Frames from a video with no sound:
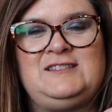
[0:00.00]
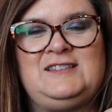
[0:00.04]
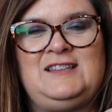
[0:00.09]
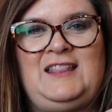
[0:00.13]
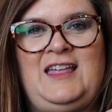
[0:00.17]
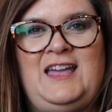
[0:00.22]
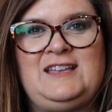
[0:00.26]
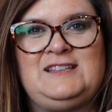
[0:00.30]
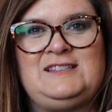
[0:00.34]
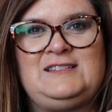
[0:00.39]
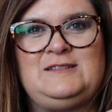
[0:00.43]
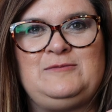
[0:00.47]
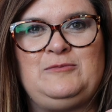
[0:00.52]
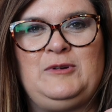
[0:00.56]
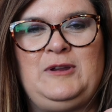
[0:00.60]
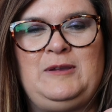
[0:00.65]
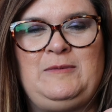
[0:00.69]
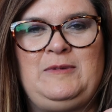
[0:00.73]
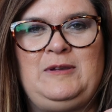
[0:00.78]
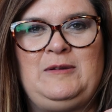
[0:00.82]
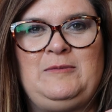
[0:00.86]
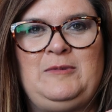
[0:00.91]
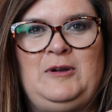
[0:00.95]
last
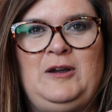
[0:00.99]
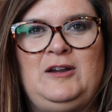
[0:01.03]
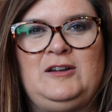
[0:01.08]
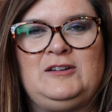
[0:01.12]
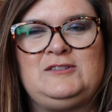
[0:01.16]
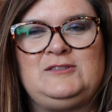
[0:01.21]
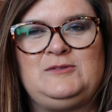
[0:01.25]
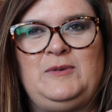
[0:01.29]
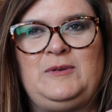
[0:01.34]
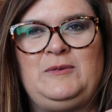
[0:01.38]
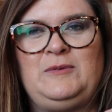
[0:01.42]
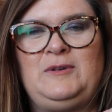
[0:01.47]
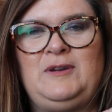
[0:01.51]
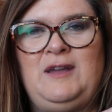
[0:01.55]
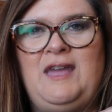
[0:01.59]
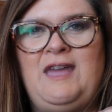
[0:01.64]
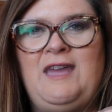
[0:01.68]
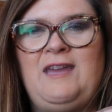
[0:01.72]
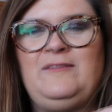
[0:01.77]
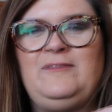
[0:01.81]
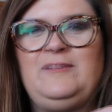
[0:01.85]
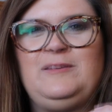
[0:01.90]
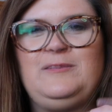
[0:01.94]
premium box we will
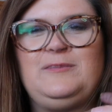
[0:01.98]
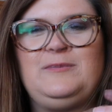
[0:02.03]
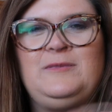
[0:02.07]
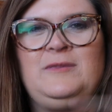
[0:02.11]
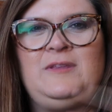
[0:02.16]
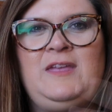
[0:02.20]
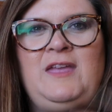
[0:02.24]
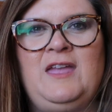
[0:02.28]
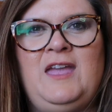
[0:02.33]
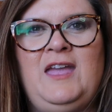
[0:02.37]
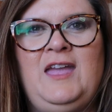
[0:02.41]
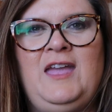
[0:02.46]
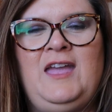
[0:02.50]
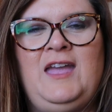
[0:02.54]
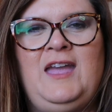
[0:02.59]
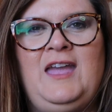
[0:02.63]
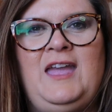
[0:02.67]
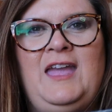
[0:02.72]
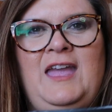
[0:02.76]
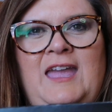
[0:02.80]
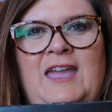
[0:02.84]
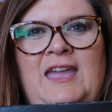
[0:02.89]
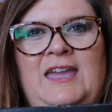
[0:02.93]
have,
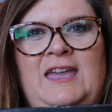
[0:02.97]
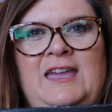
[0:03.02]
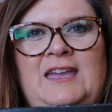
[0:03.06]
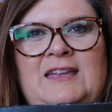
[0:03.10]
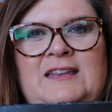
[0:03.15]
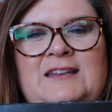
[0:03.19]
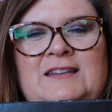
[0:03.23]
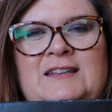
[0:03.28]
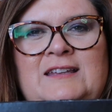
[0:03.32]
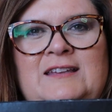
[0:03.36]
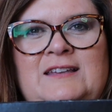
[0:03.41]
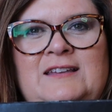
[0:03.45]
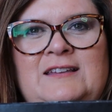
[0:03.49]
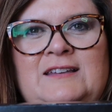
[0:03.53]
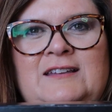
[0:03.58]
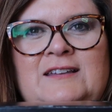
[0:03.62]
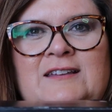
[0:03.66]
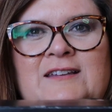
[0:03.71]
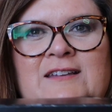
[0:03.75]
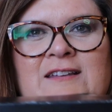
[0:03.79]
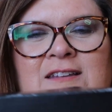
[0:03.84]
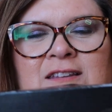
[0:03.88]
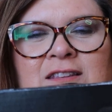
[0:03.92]
and
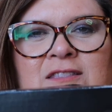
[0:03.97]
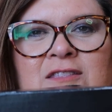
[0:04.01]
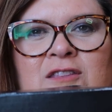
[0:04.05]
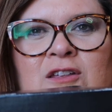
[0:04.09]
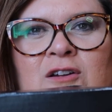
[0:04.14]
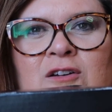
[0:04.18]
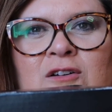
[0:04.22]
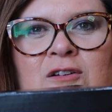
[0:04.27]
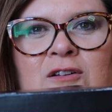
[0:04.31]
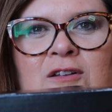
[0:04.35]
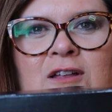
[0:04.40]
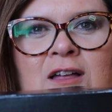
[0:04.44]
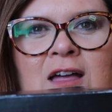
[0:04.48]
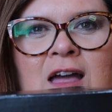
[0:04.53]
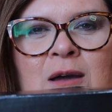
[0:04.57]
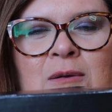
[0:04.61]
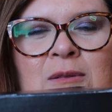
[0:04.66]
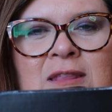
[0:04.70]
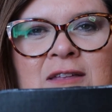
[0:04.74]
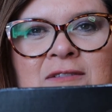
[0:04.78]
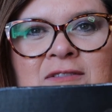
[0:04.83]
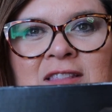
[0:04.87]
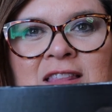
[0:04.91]
I
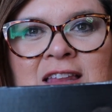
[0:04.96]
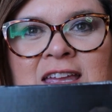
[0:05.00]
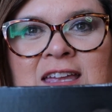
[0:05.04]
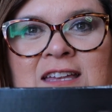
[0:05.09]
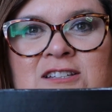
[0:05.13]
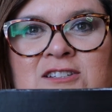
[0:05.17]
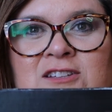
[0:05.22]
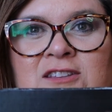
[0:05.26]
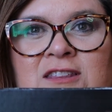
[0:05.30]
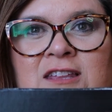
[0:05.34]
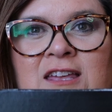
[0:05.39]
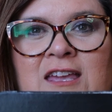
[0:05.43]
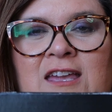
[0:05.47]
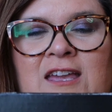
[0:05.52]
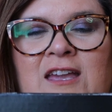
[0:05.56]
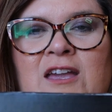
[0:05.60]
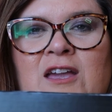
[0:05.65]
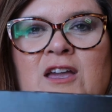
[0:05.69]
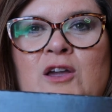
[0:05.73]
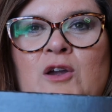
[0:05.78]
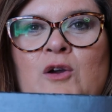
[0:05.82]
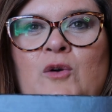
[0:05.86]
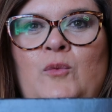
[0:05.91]
will leave a link to the
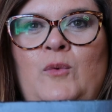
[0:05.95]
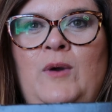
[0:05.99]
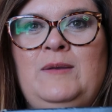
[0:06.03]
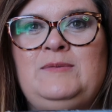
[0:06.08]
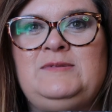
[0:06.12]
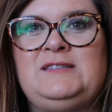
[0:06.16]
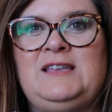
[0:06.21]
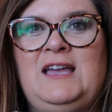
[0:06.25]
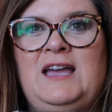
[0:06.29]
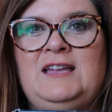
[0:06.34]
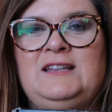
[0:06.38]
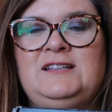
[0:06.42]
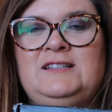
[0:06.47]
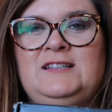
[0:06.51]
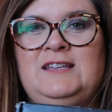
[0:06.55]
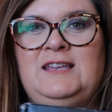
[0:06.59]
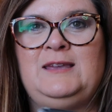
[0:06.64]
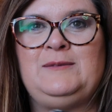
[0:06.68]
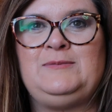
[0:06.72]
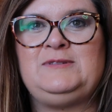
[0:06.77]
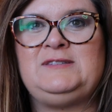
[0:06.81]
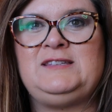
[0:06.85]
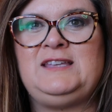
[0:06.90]
website to
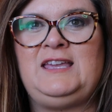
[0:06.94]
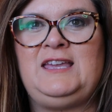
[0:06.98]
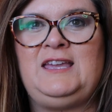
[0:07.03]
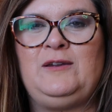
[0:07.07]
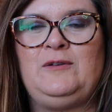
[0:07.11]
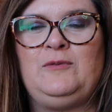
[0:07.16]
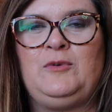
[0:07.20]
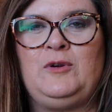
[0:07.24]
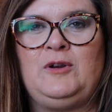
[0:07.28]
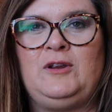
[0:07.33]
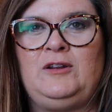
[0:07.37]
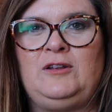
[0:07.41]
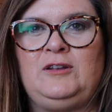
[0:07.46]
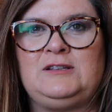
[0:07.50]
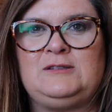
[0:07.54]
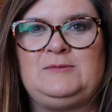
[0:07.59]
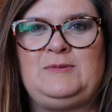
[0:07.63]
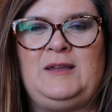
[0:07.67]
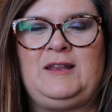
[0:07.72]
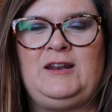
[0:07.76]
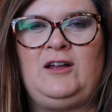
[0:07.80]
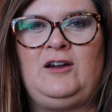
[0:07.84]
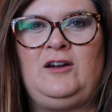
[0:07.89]
IPSY where it'll
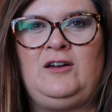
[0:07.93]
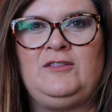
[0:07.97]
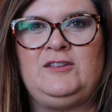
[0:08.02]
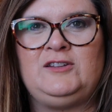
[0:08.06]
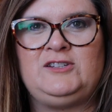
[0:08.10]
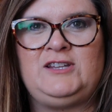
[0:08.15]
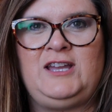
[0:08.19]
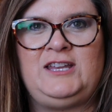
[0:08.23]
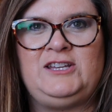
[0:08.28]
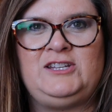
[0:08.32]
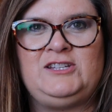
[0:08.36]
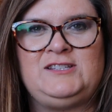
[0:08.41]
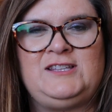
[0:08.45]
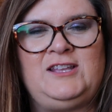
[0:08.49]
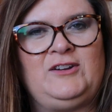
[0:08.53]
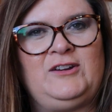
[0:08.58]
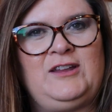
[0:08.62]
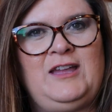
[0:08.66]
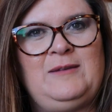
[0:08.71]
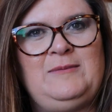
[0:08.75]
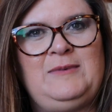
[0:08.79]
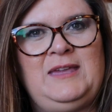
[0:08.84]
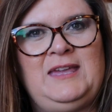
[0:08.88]
explain all the changes that are
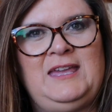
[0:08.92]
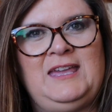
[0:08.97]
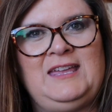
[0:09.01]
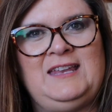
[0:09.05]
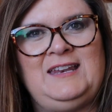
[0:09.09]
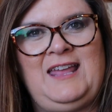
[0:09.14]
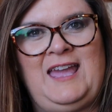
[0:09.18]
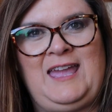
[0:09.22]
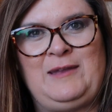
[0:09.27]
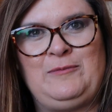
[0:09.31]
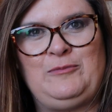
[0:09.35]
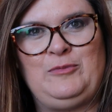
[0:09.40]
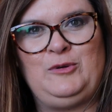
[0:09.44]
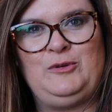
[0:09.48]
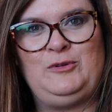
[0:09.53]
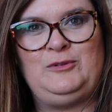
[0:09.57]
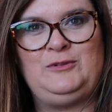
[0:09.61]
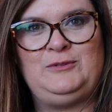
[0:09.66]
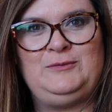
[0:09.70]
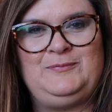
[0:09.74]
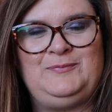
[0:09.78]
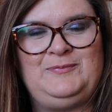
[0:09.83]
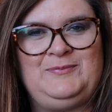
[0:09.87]
coming in
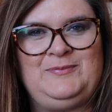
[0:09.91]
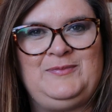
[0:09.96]
April.